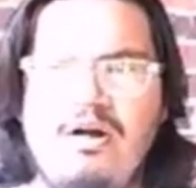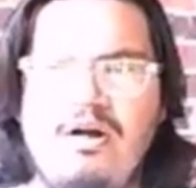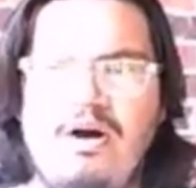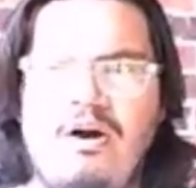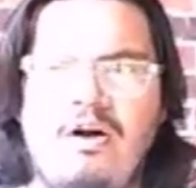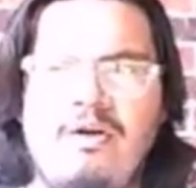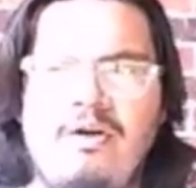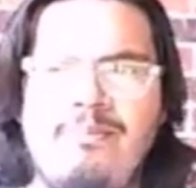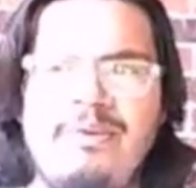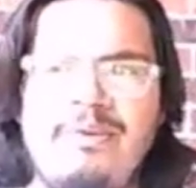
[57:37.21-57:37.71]

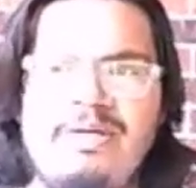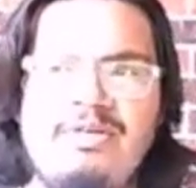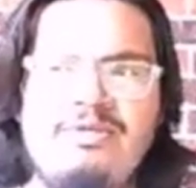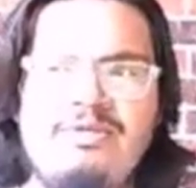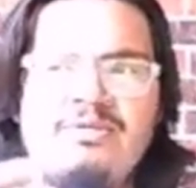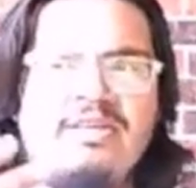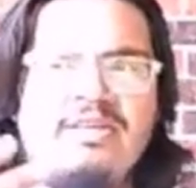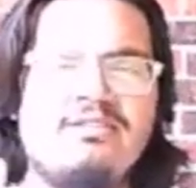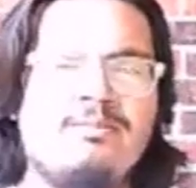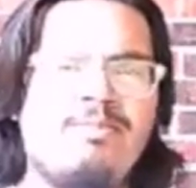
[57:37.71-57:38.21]
her being used
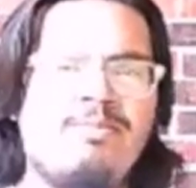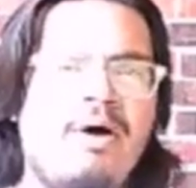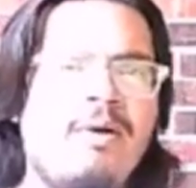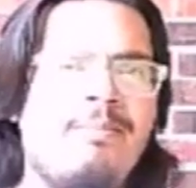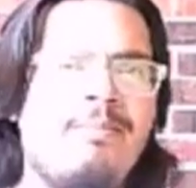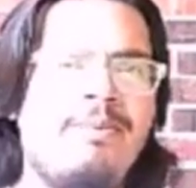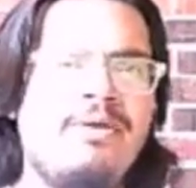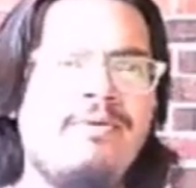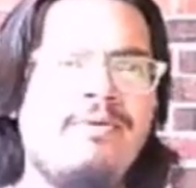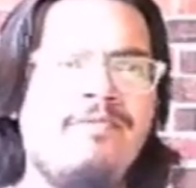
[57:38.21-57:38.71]
as a
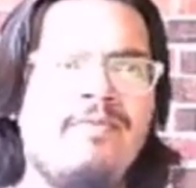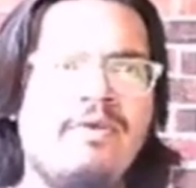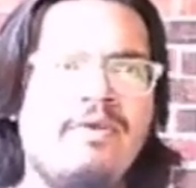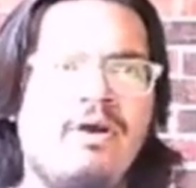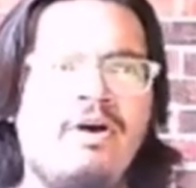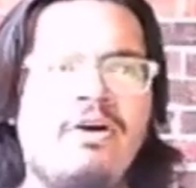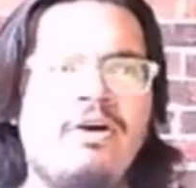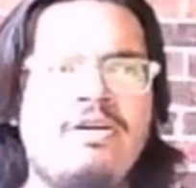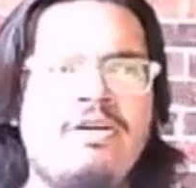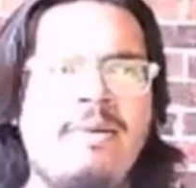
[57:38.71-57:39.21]
puppet,
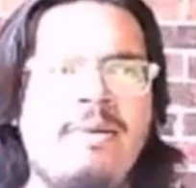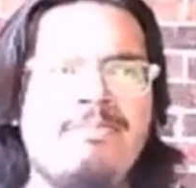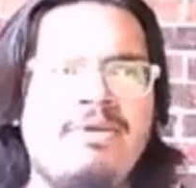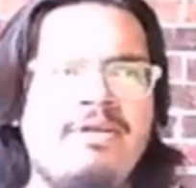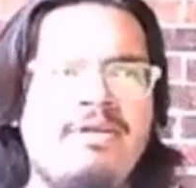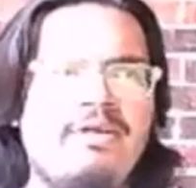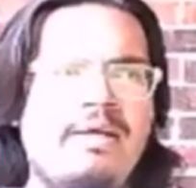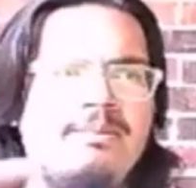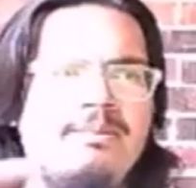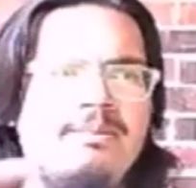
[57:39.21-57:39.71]
her not
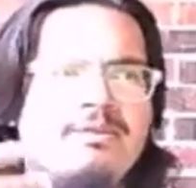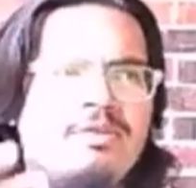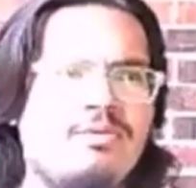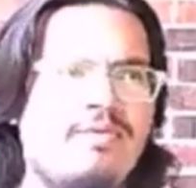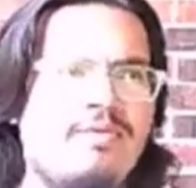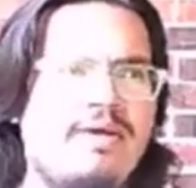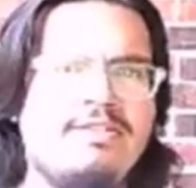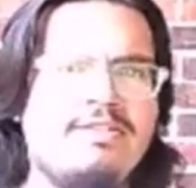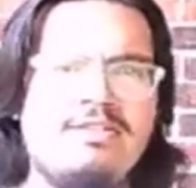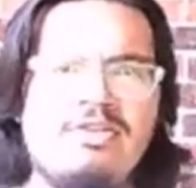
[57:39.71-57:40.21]
being able to
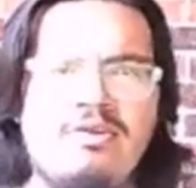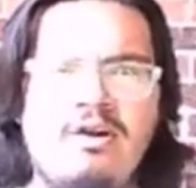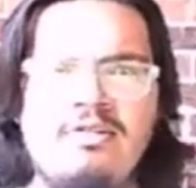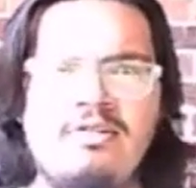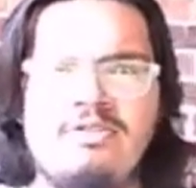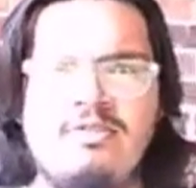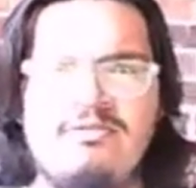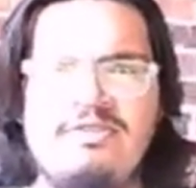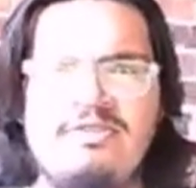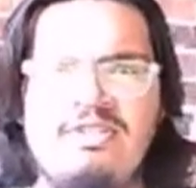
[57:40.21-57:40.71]
rest and cross
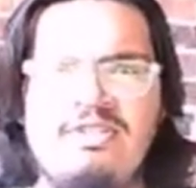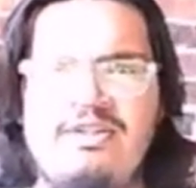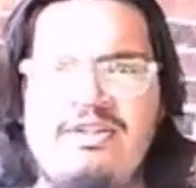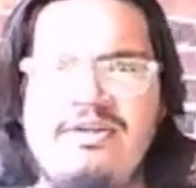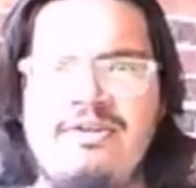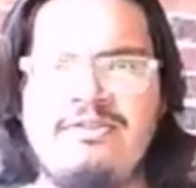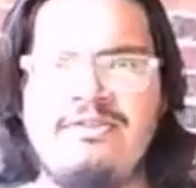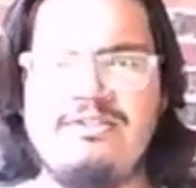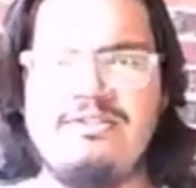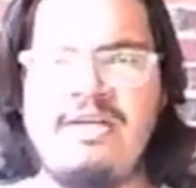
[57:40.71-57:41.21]
over to the
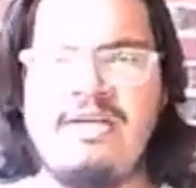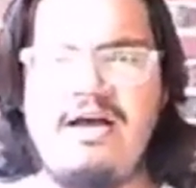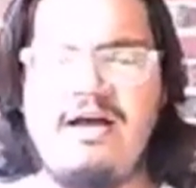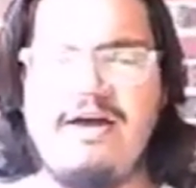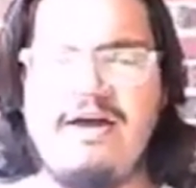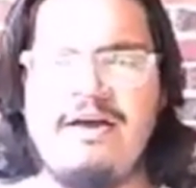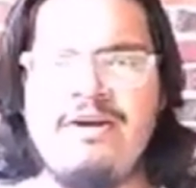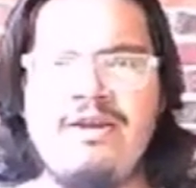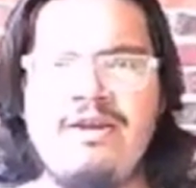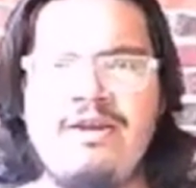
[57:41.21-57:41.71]
other side,